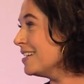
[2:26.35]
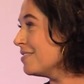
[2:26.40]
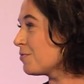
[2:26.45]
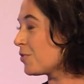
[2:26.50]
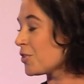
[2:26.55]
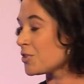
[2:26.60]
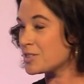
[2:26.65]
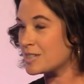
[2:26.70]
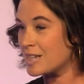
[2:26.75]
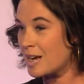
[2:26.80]

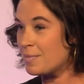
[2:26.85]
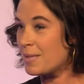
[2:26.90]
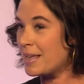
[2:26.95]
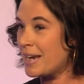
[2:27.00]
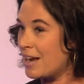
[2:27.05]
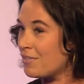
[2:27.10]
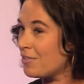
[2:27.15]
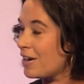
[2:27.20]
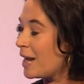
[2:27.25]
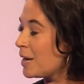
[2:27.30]
First time they'd
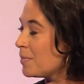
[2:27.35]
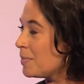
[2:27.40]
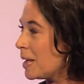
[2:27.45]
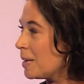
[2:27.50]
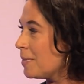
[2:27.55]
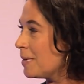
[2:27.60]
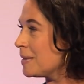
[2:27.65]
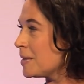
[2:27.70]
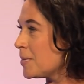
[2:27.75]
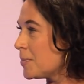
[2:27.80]
ever had a
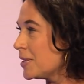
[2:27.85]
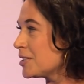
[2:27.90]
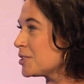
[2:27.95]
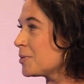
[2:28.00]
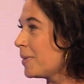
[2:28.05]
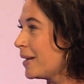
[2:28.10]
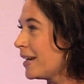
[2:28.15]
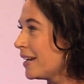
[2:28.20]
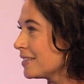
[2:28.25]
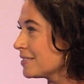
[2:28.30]
baby in the pitch
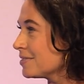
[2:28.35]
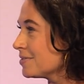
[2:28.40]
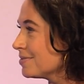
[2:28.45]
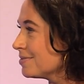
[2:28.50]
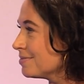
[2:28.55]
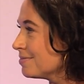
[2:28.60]
meeting.